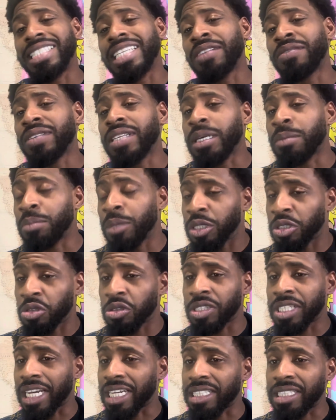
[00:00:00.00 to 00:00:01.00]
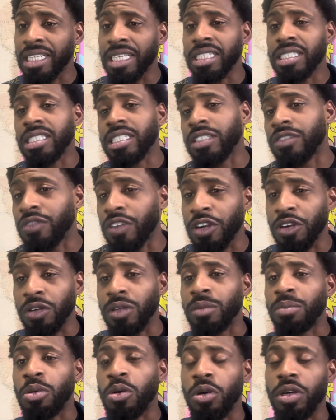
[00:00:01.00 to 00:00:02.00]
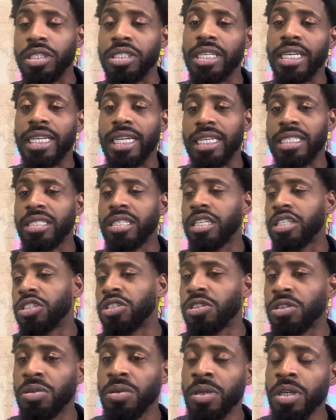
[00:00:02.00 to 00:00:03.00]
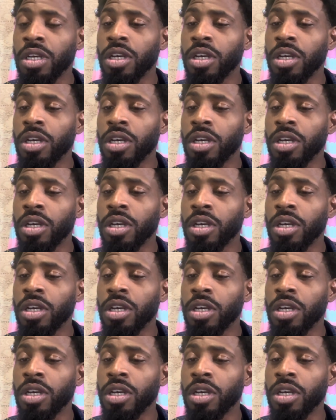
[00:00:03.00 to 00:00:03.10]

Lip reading: Even the mental techniques is very important that I teach you.